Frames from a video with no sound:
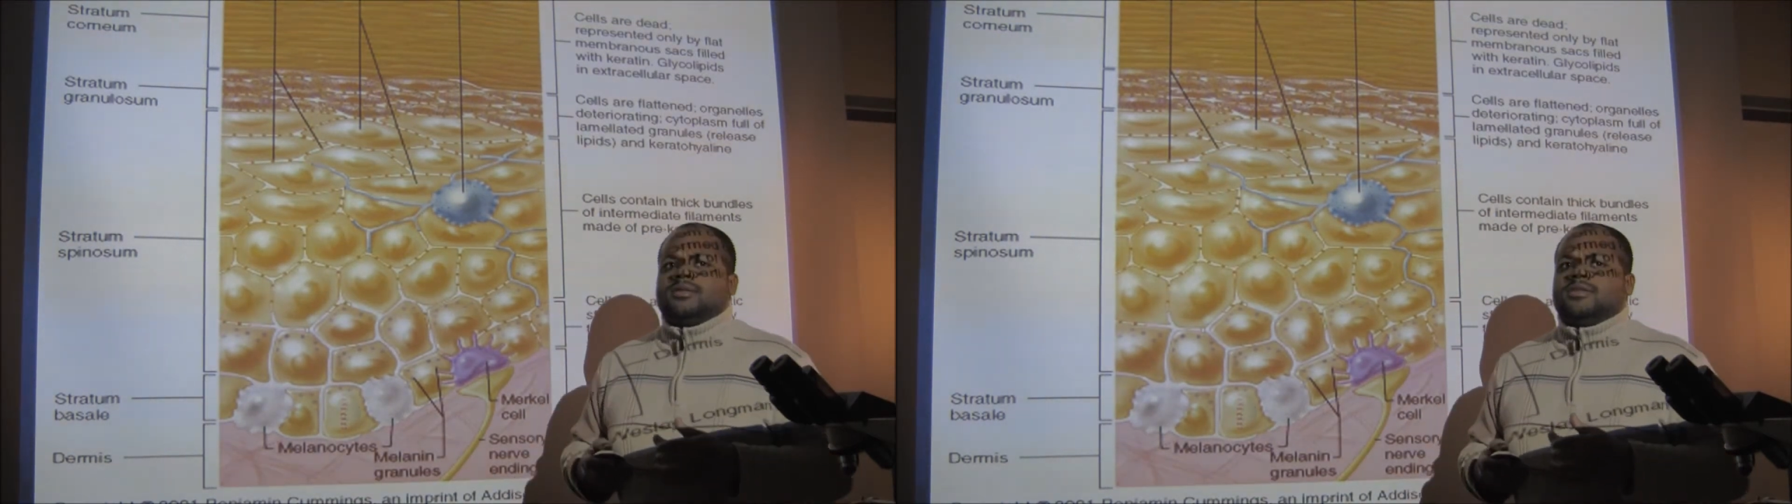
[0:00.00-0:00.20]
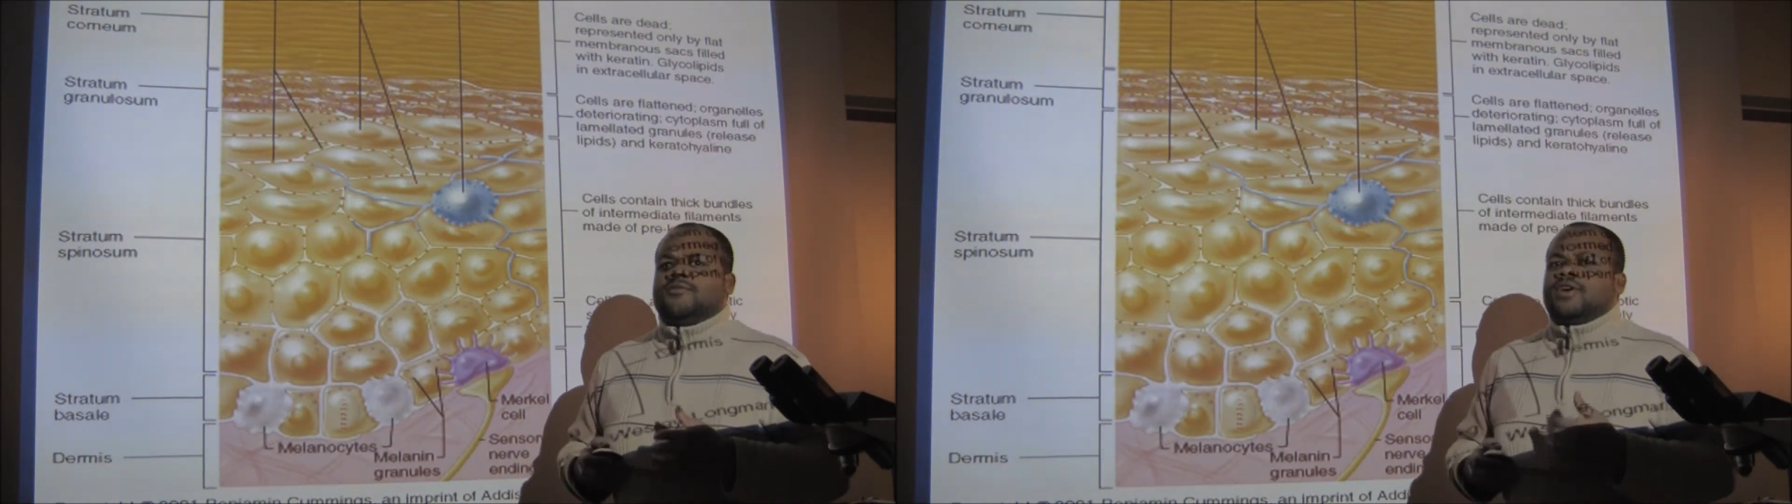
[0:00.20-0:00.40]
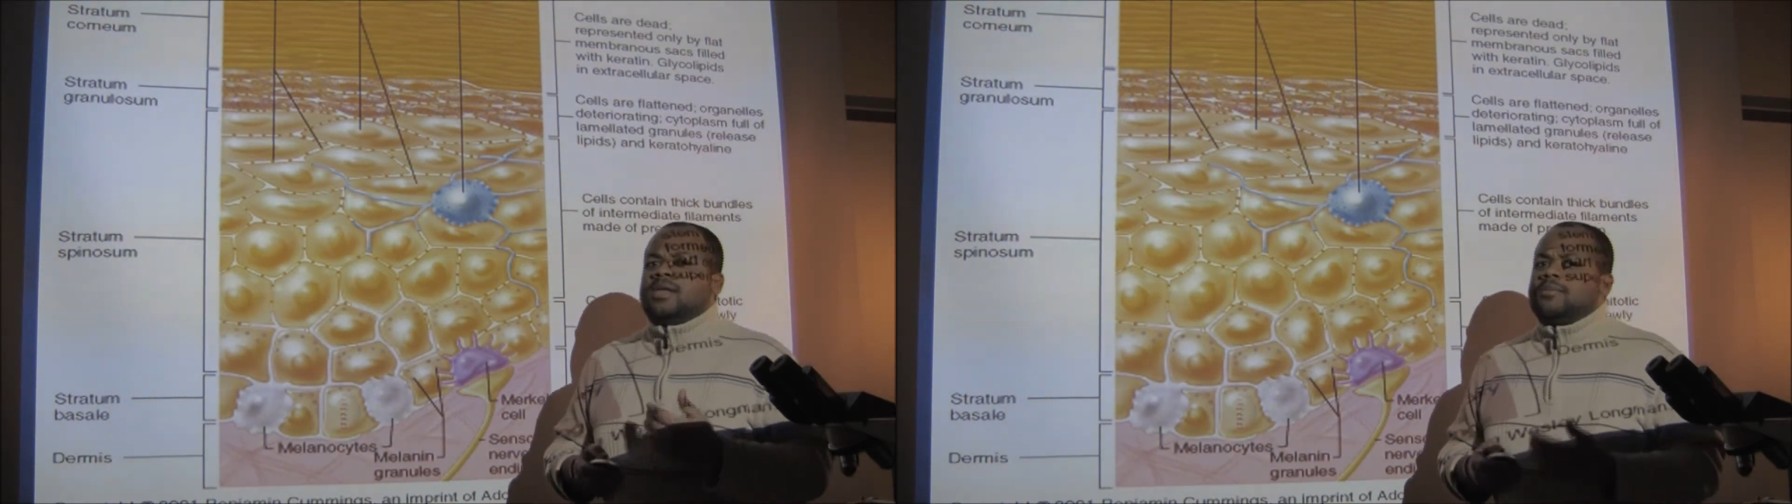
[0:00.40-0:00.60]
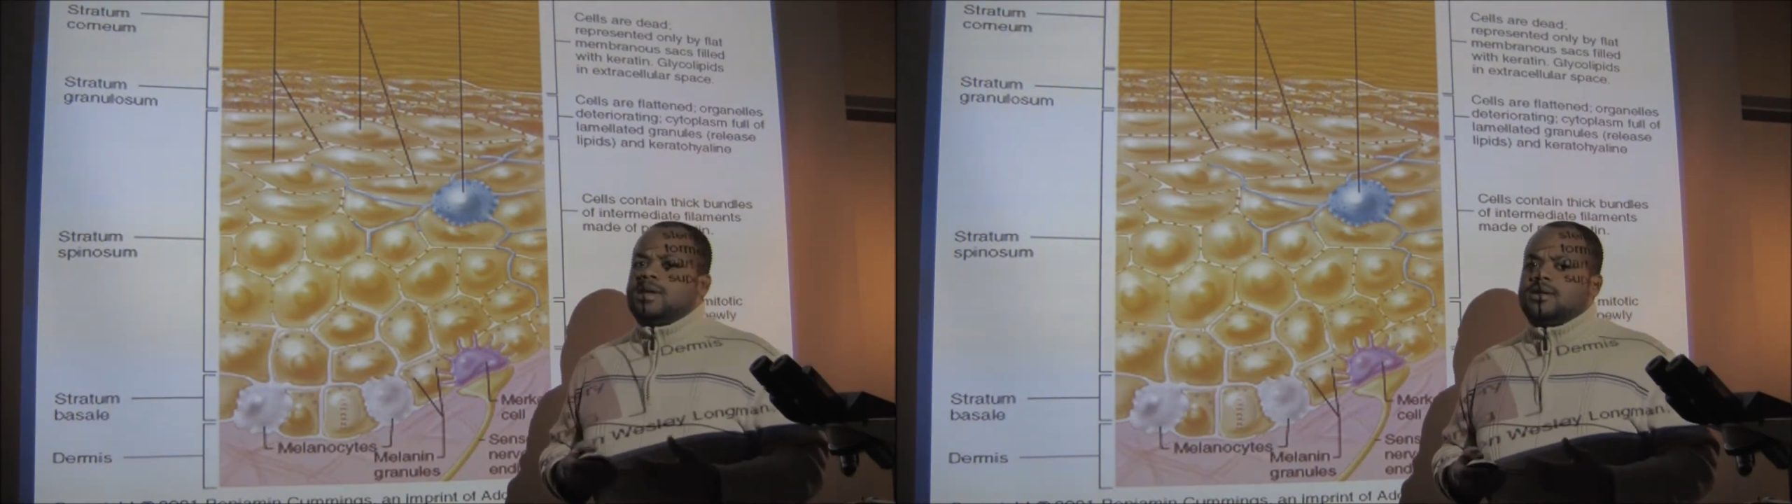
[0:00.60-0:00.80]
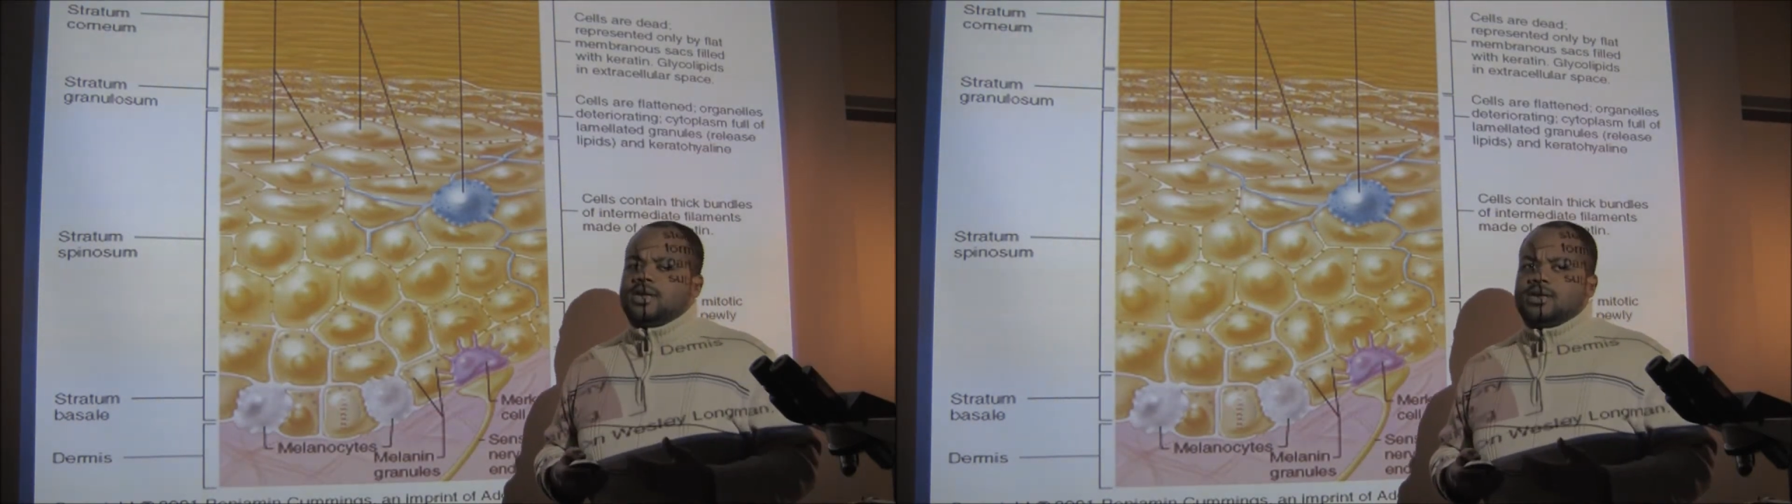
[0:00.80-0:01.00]

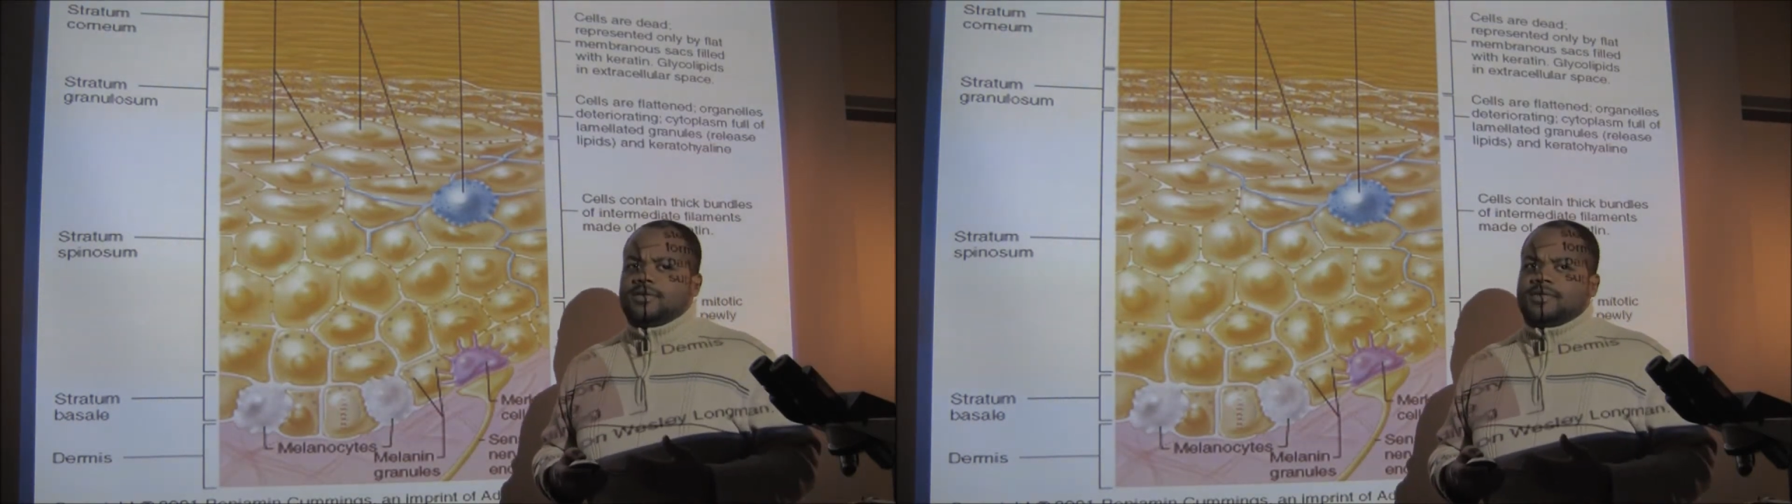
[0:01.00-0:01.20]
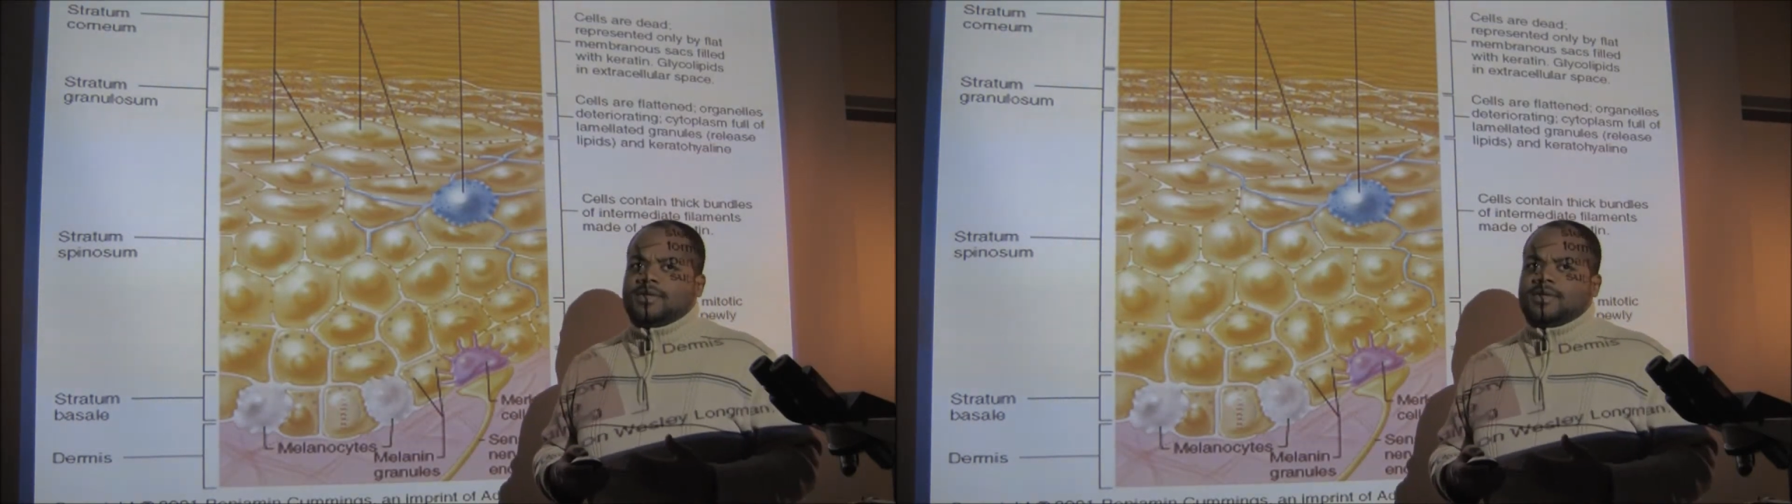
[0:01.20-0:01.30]
developmentally,